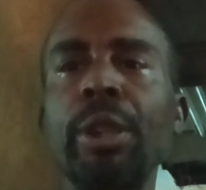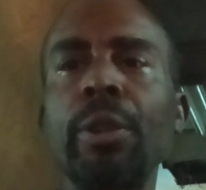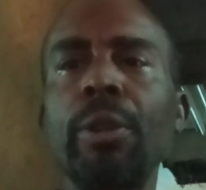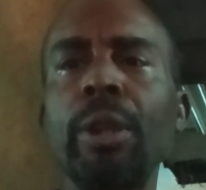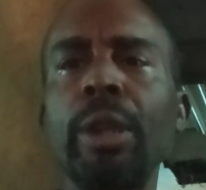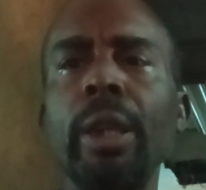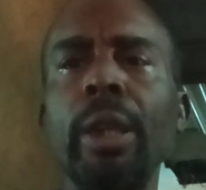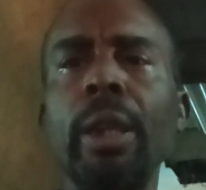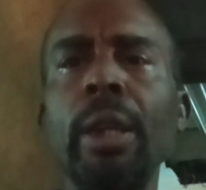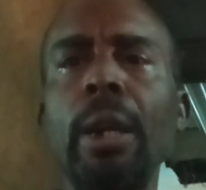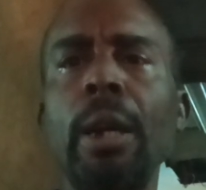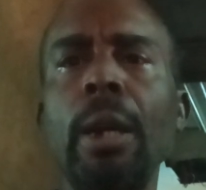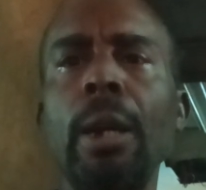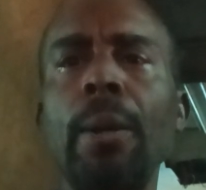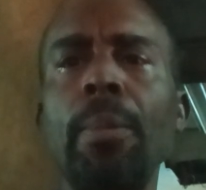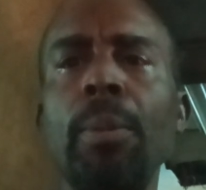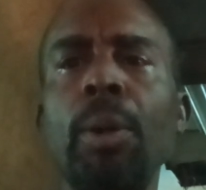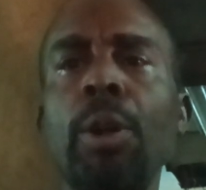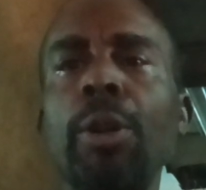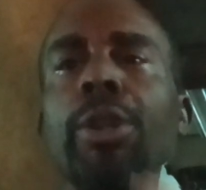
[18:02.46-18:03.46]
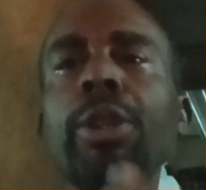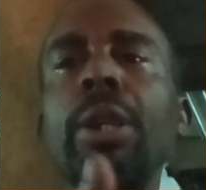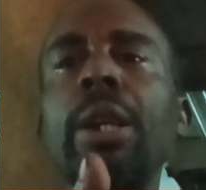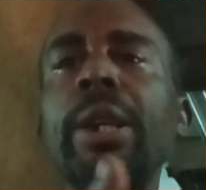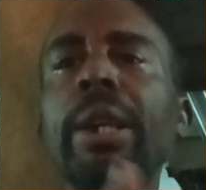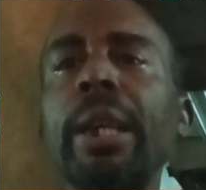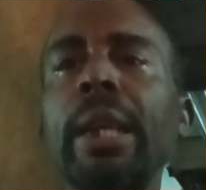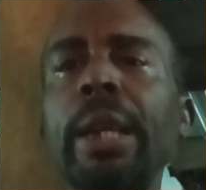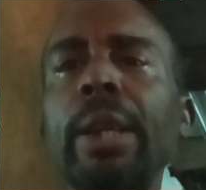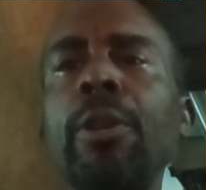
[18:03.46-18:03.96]
okay, how are you
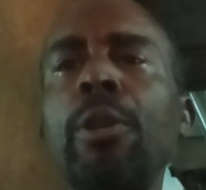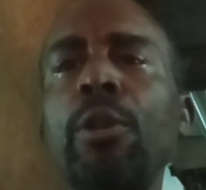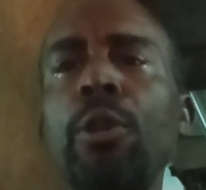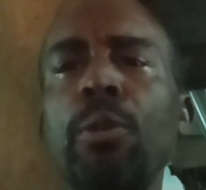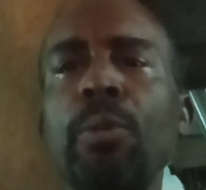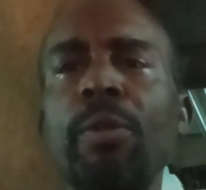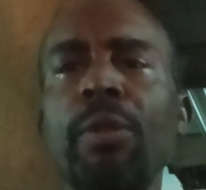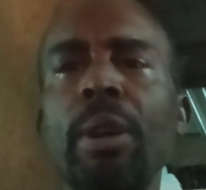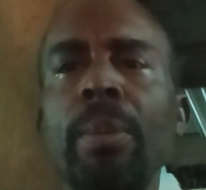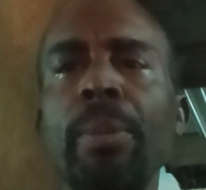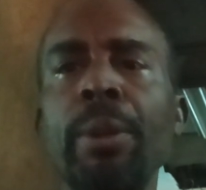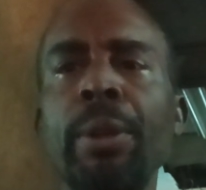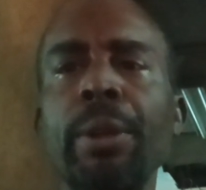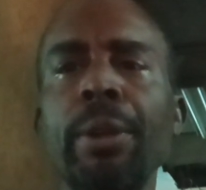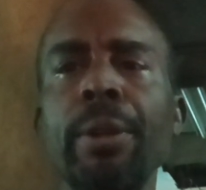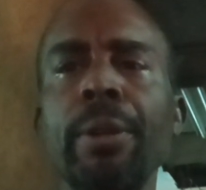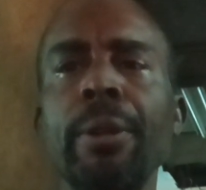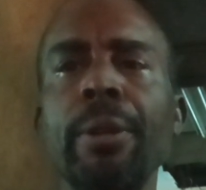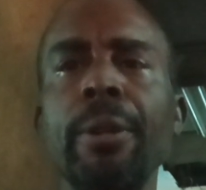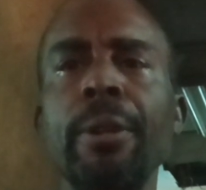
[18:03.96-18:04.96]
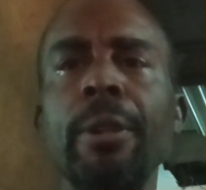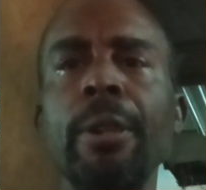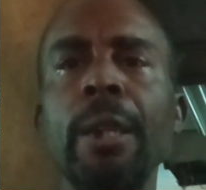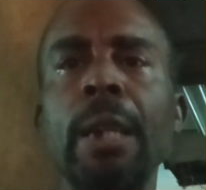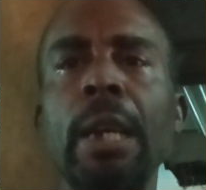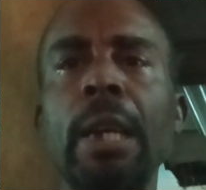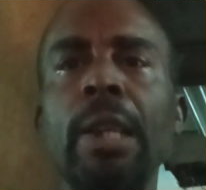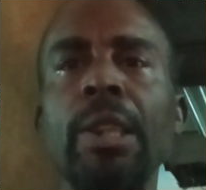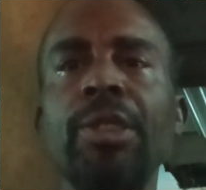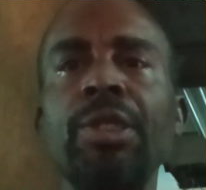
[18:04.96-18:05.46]
going to get home from here?
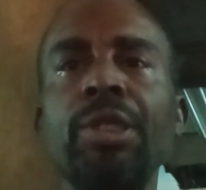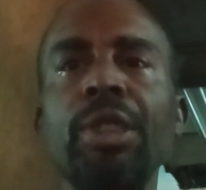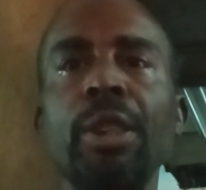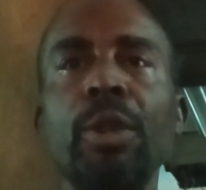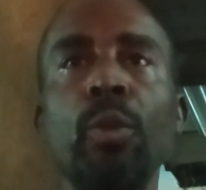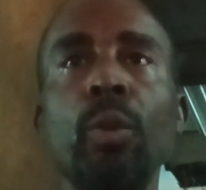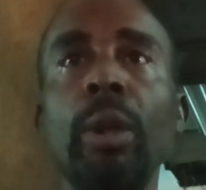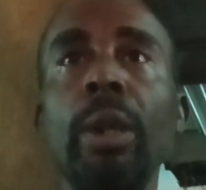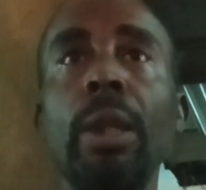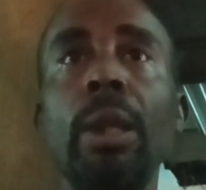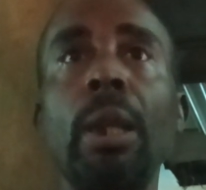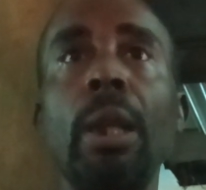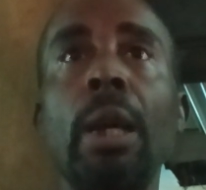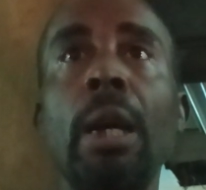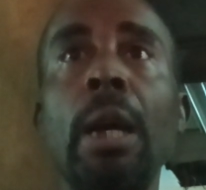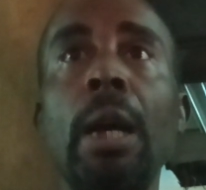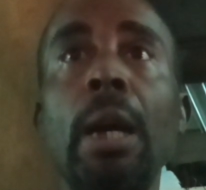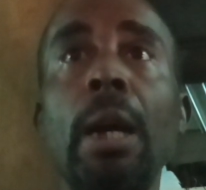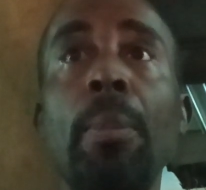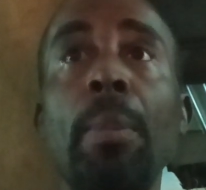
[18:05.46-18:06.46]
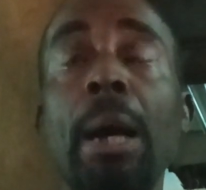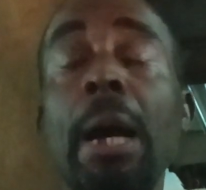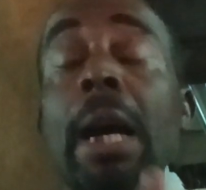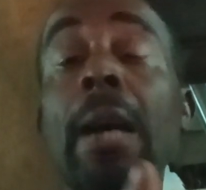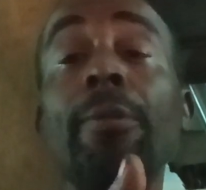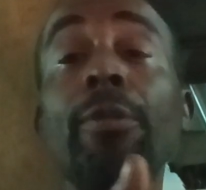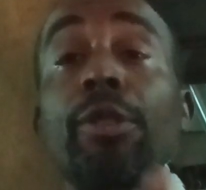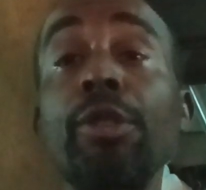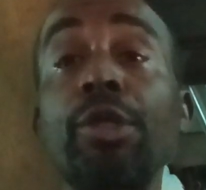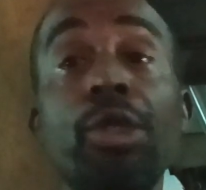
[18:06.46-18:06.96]
I said, well, I
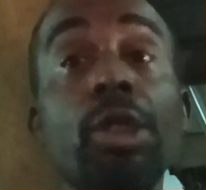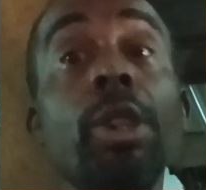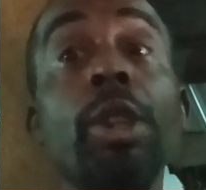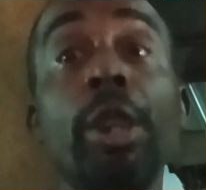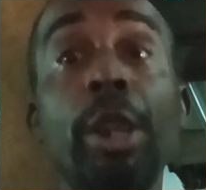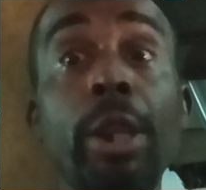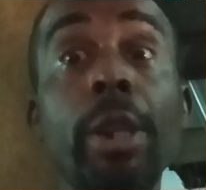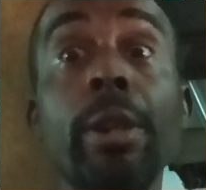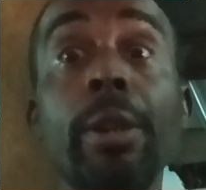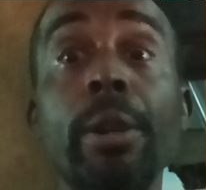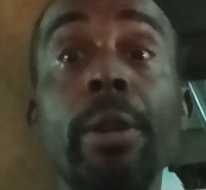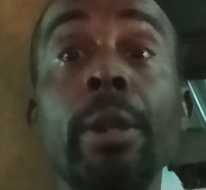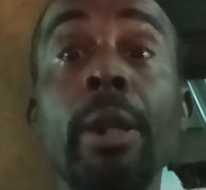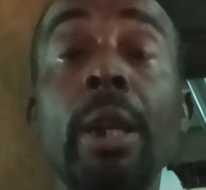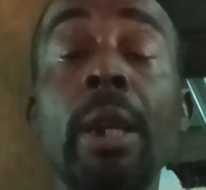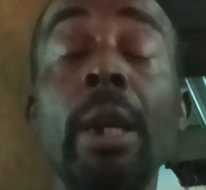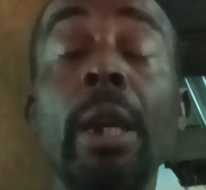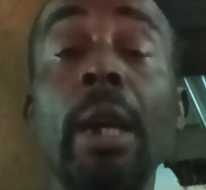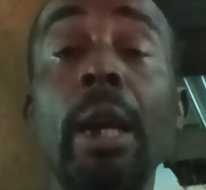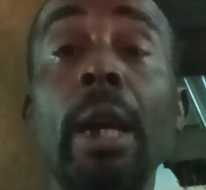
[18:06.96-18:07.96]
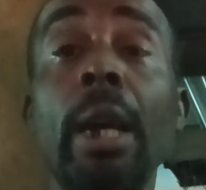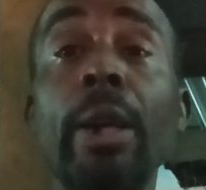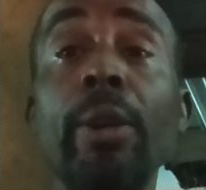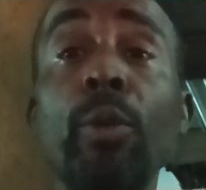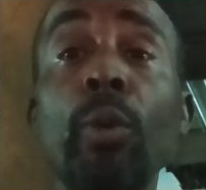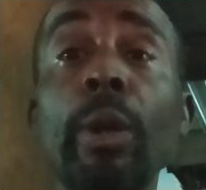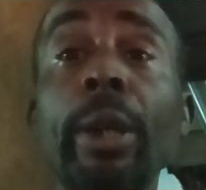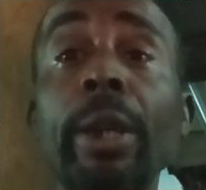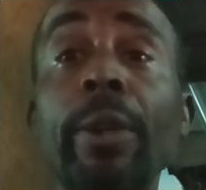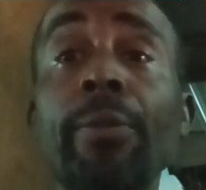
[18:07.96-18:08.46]
have to sit here
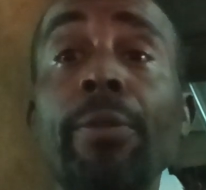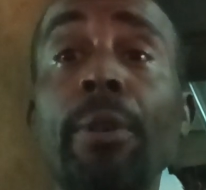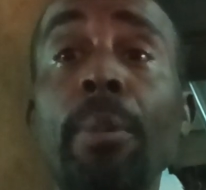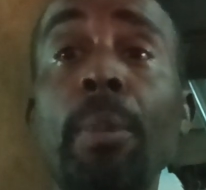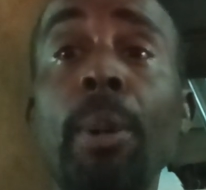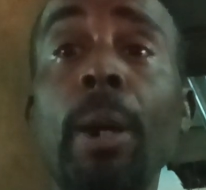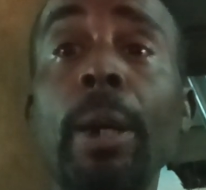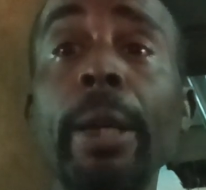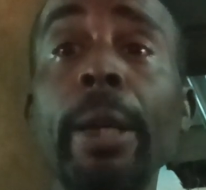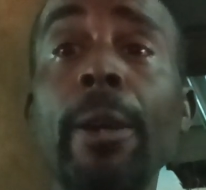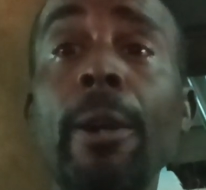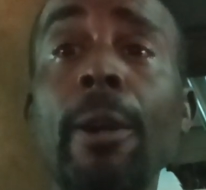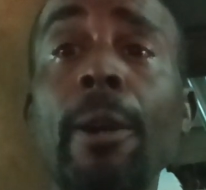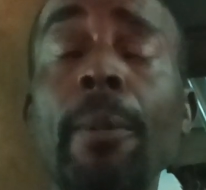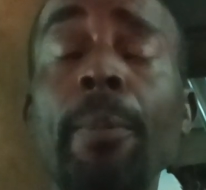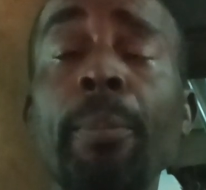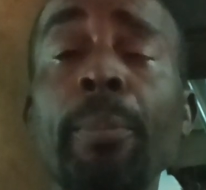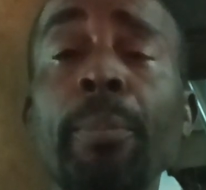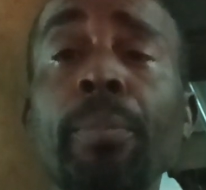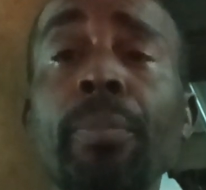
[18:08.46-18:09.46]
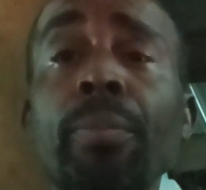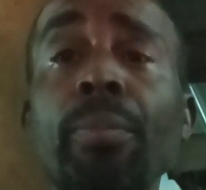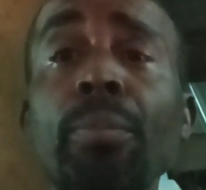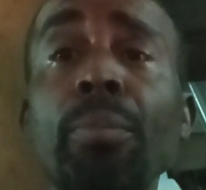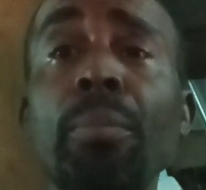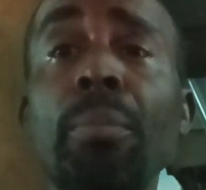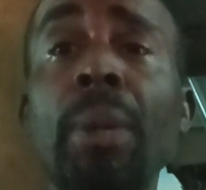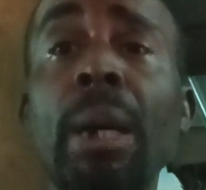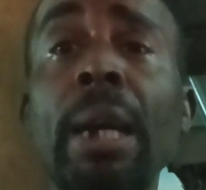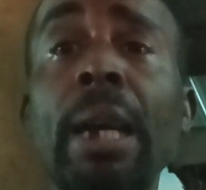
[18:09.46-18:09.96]
and wait for my
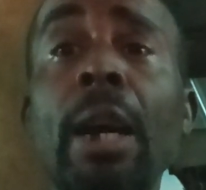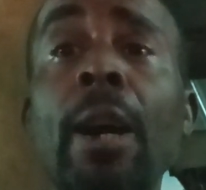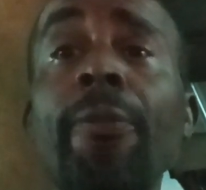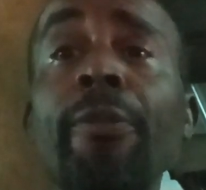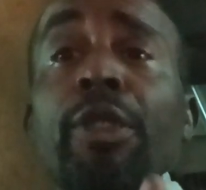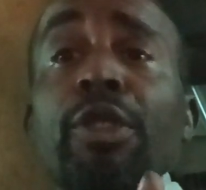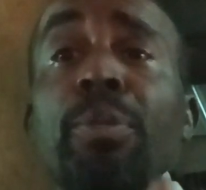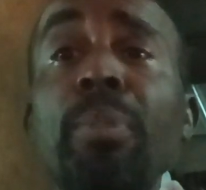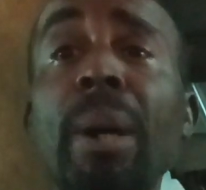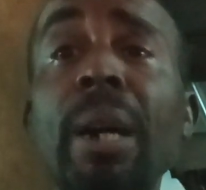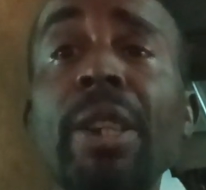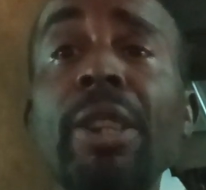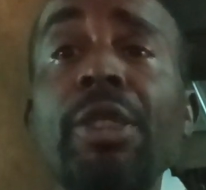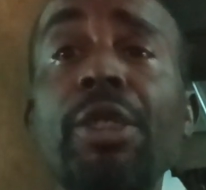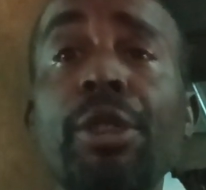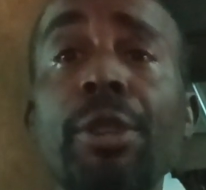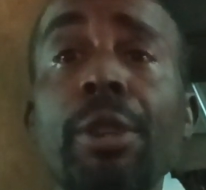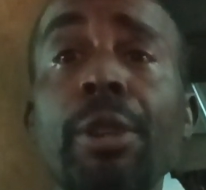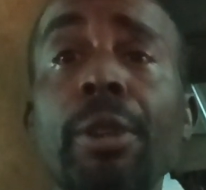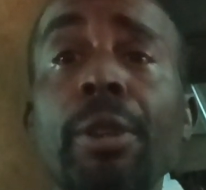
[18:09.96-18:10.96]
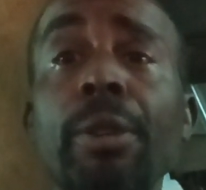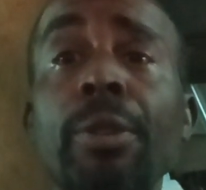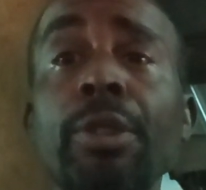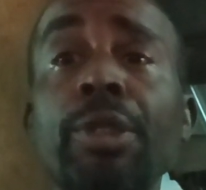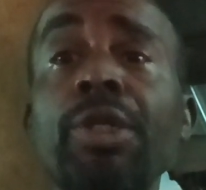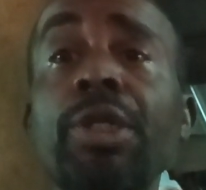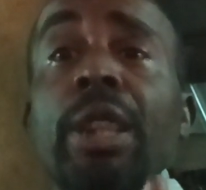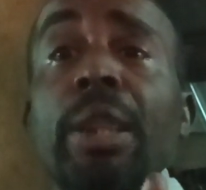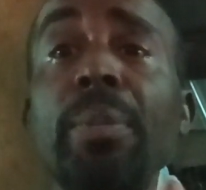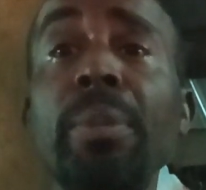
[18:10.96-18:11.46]
office manager to
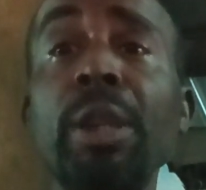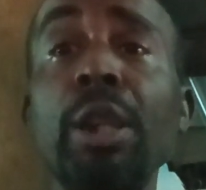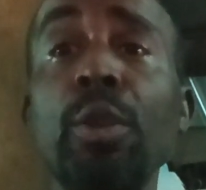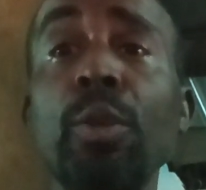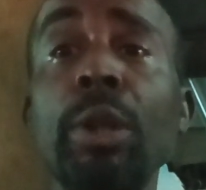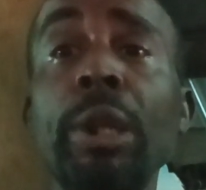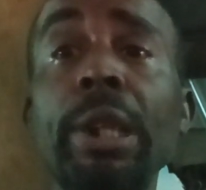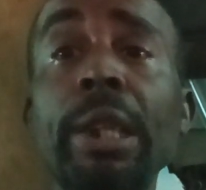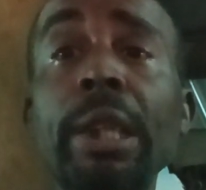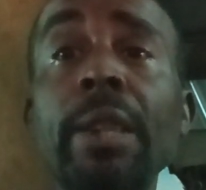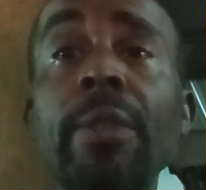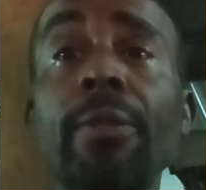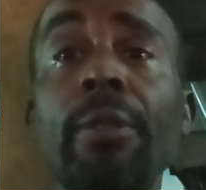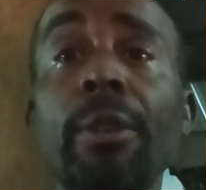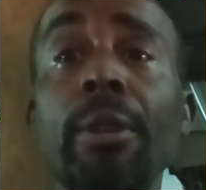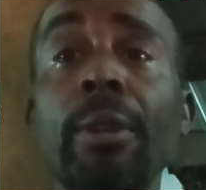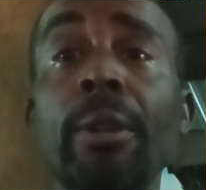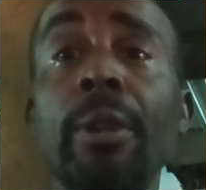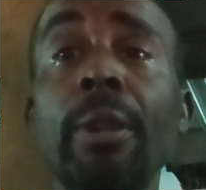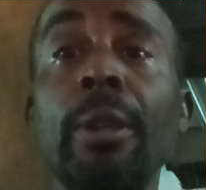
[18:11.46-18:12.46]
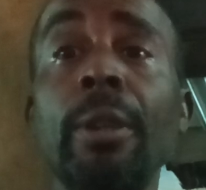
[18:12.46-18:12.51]
send me a reliever